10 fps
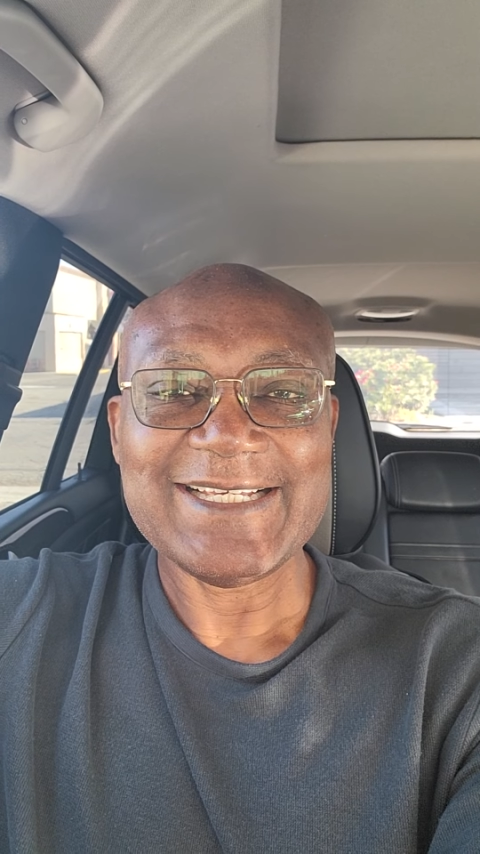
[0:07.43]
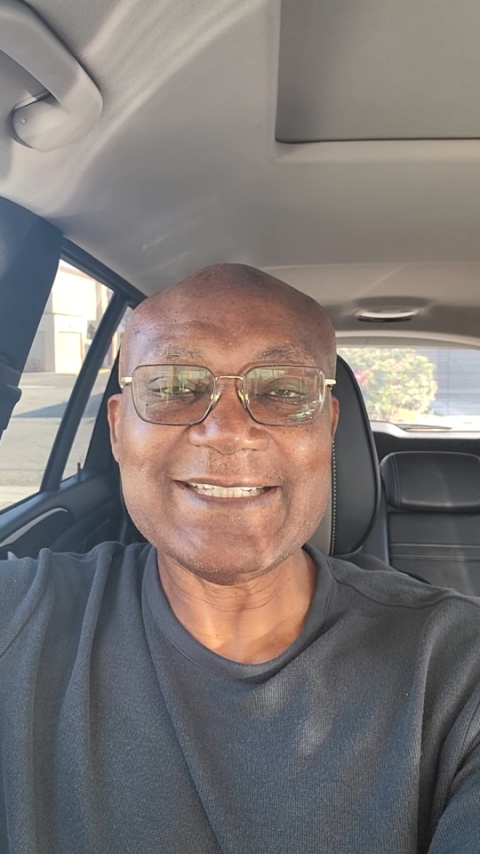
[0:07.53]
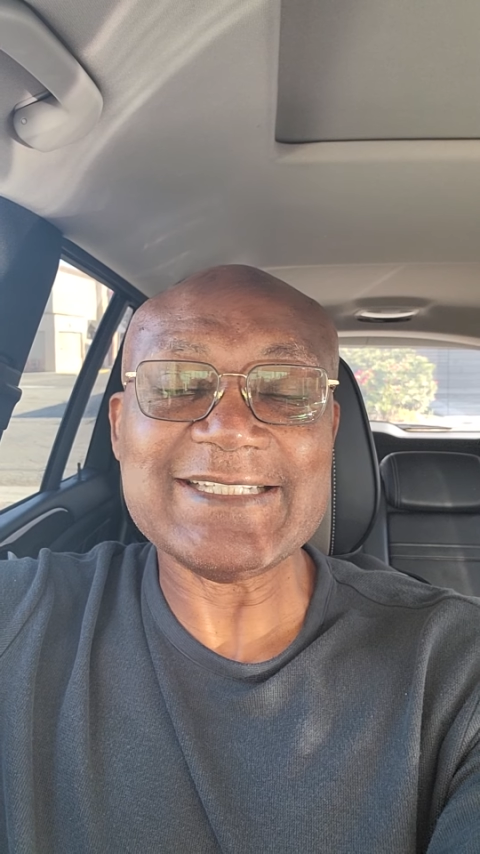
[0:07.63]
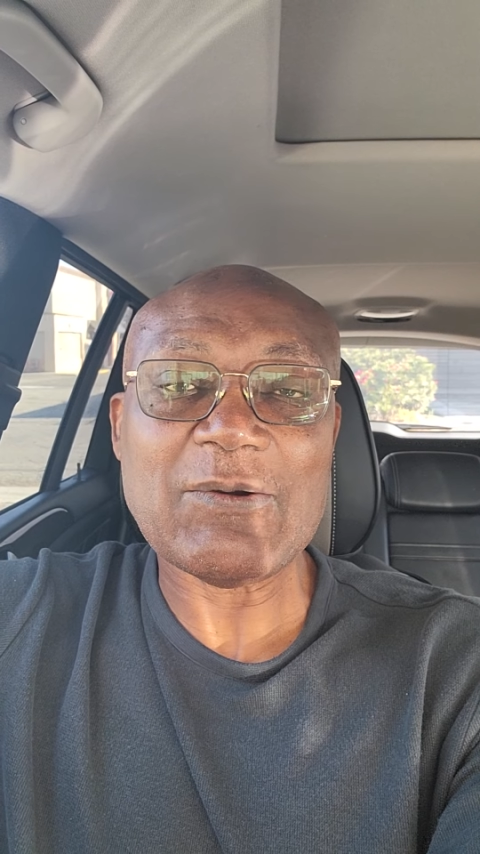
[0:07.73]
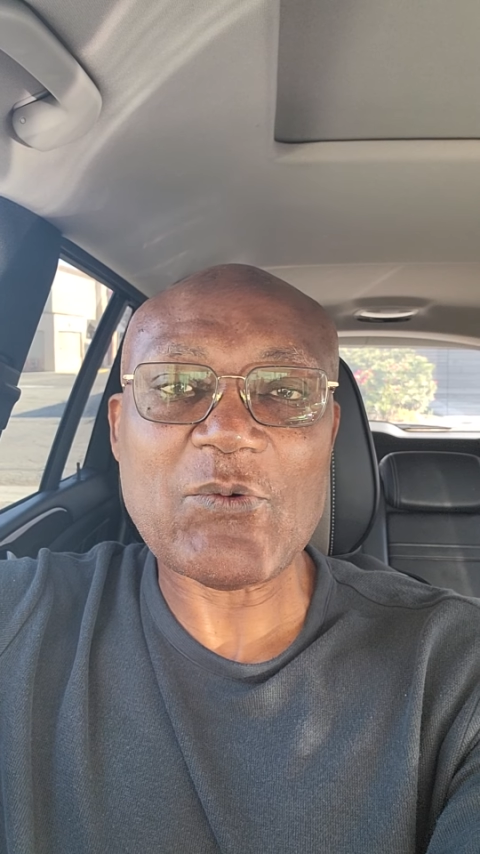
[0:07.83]

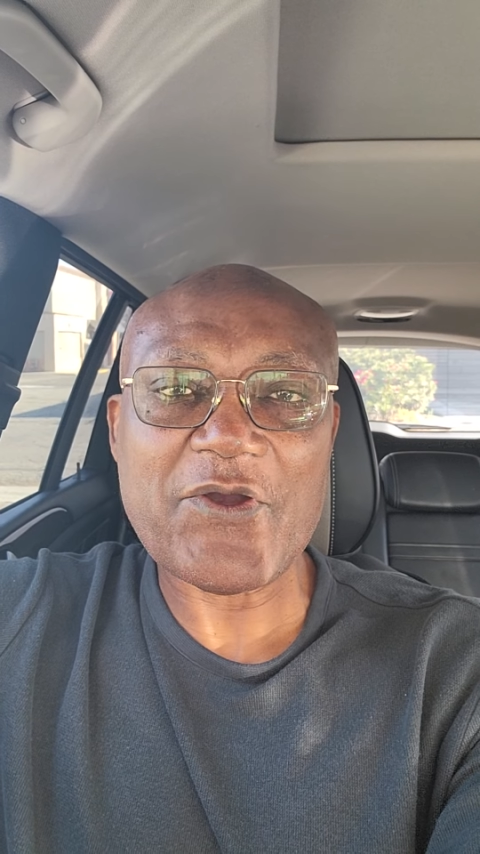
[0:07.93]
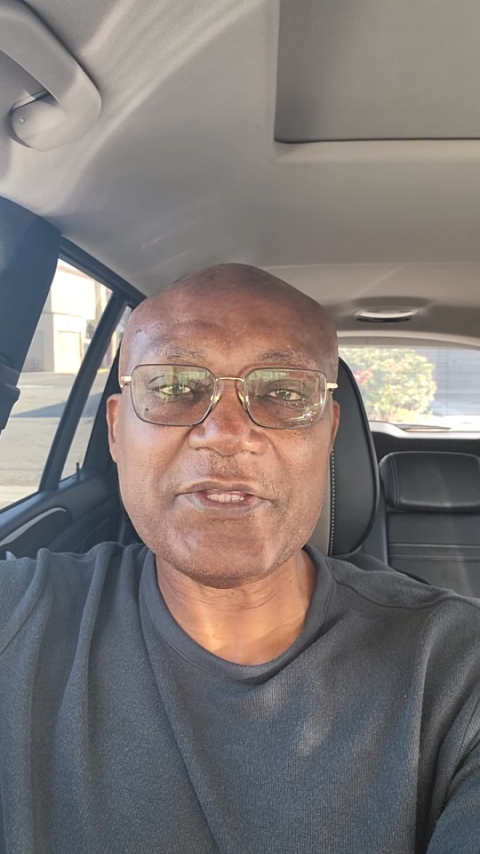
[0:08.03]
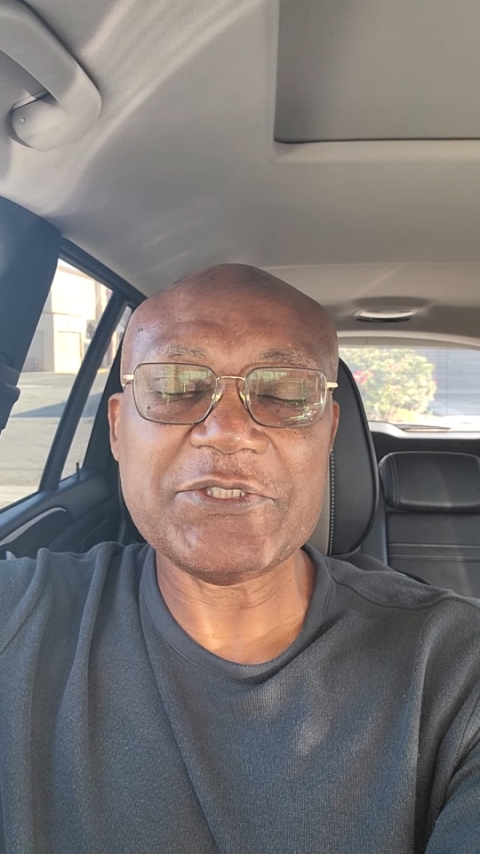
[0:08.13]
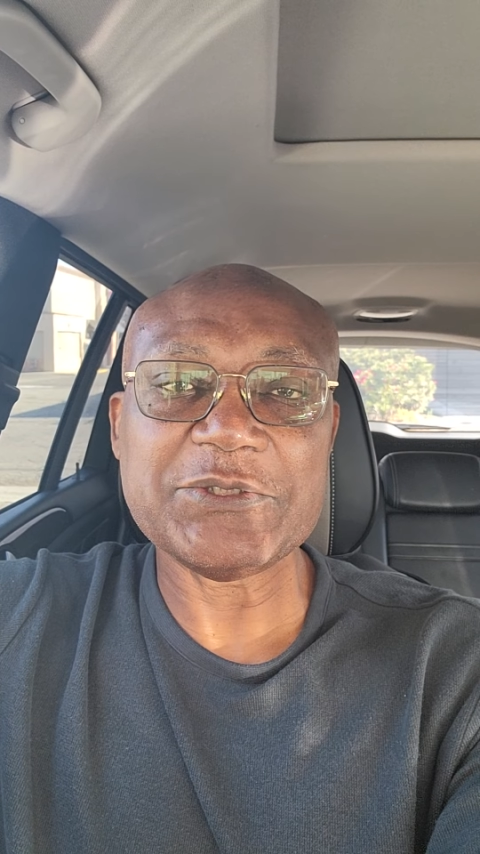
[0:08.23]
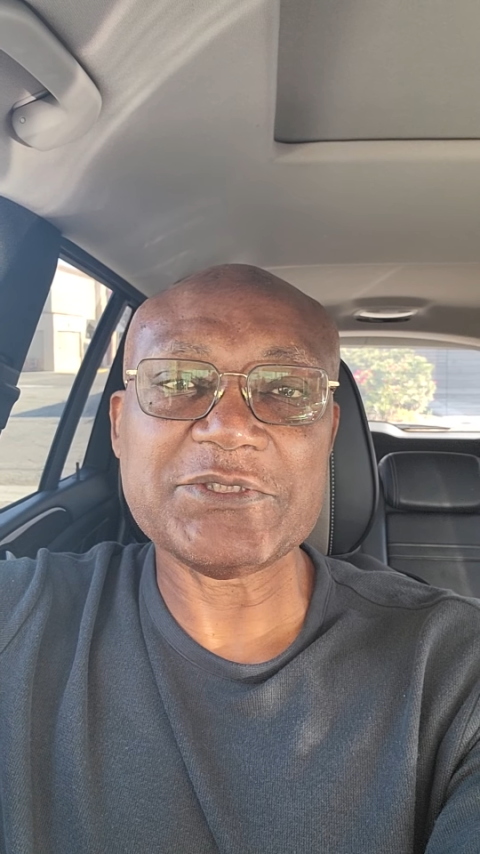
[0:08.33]
Yes, I
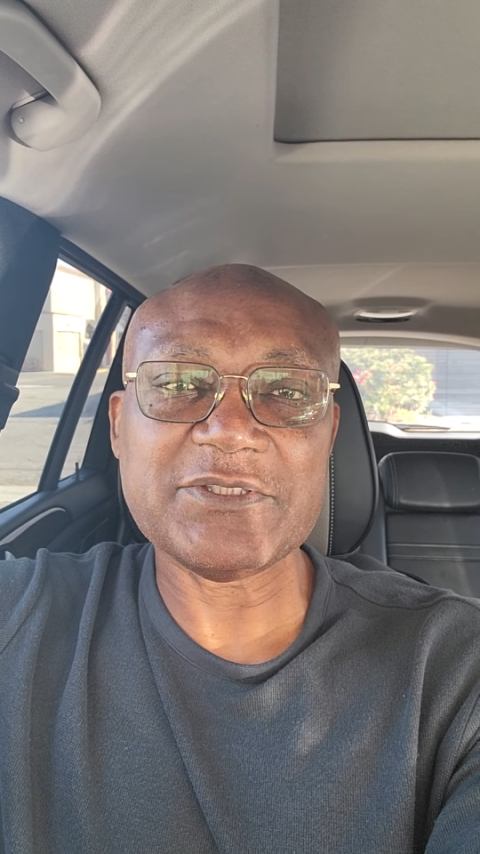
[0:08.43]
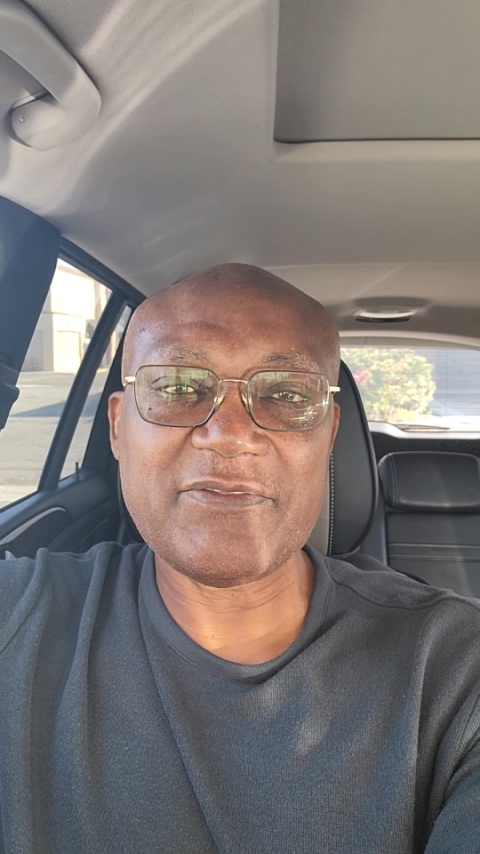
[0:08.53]
want you to